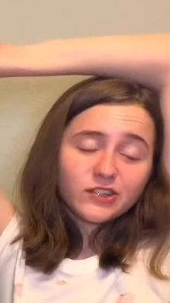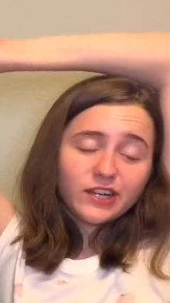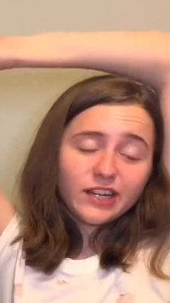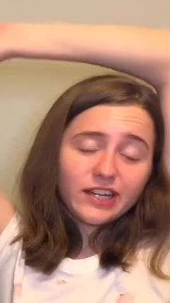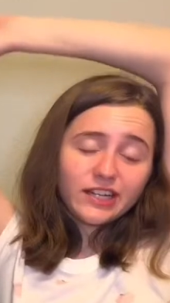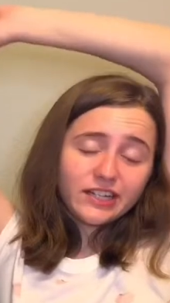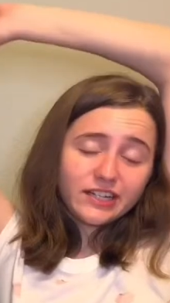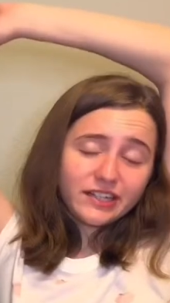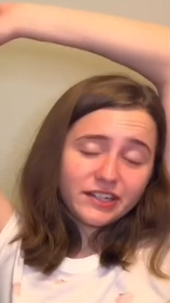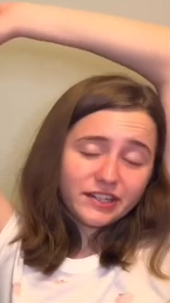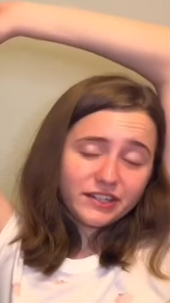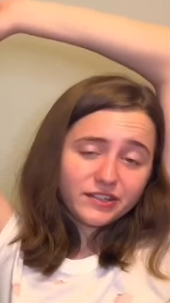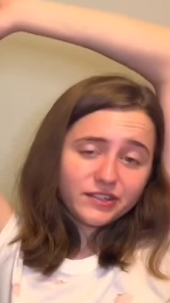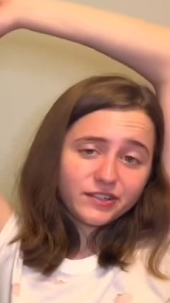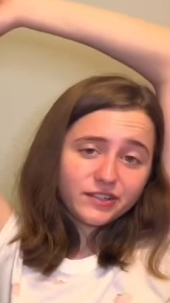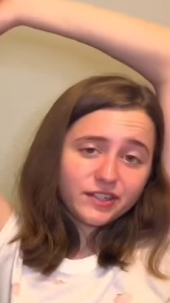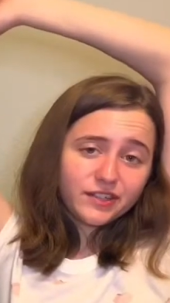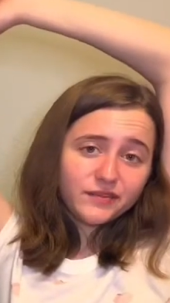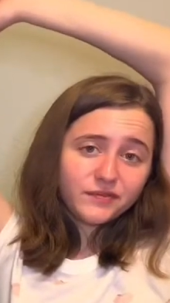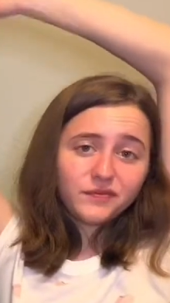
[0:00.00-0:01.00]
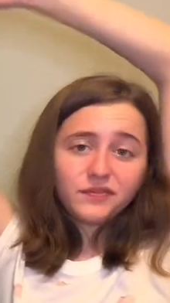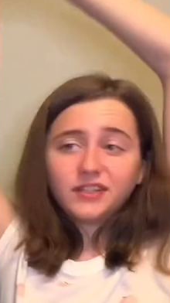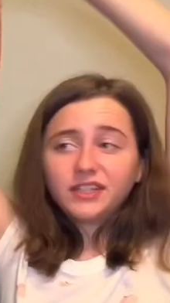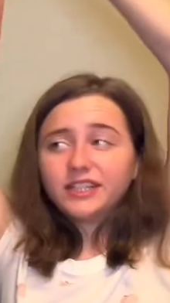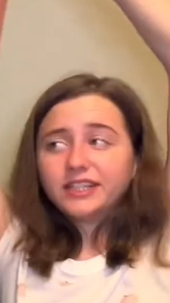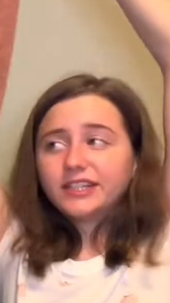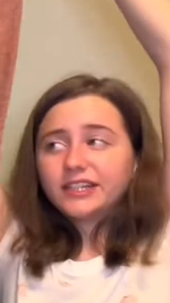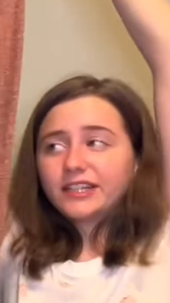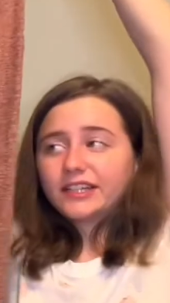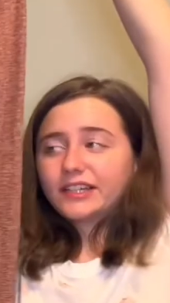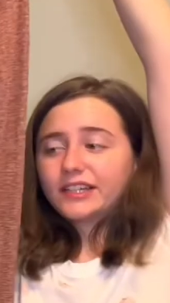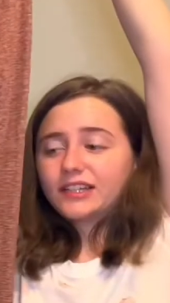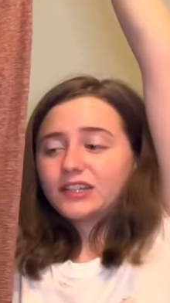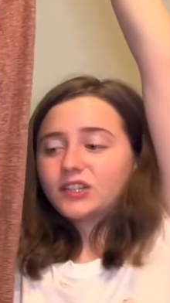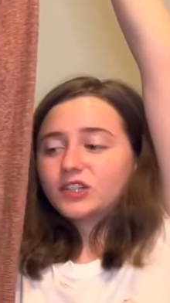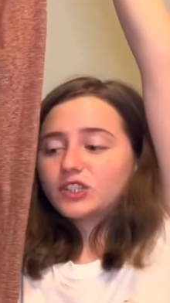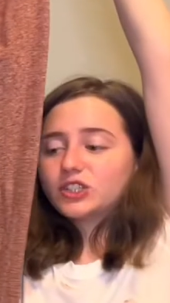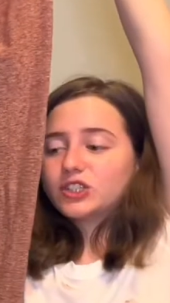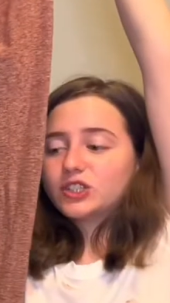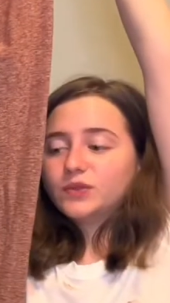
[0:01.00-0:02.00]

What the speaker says: extra comfy and they're so